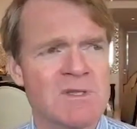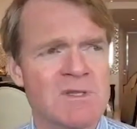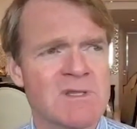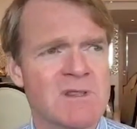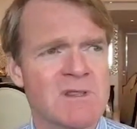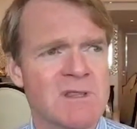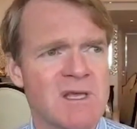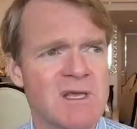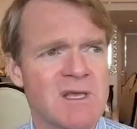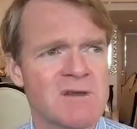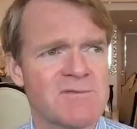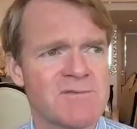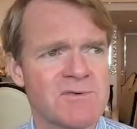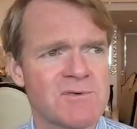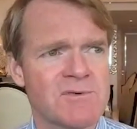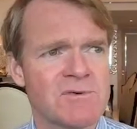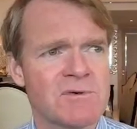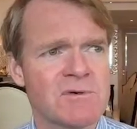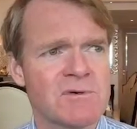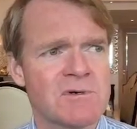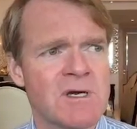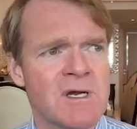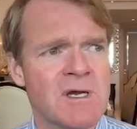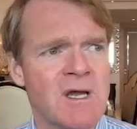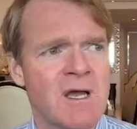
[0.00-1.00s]

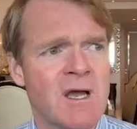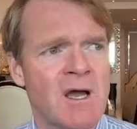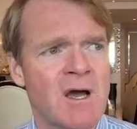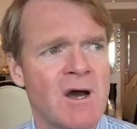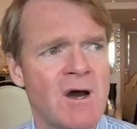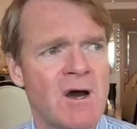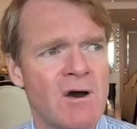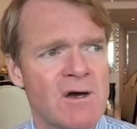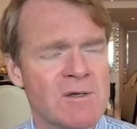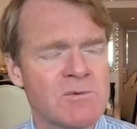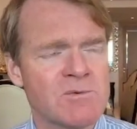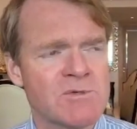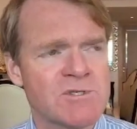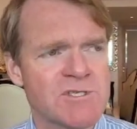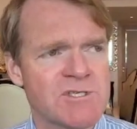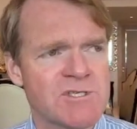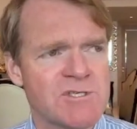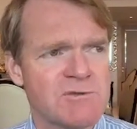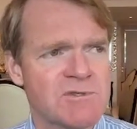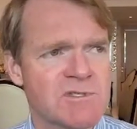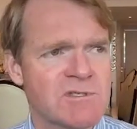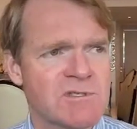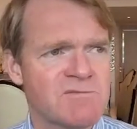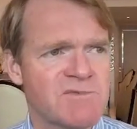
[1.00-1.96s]
Therefore, I would choose an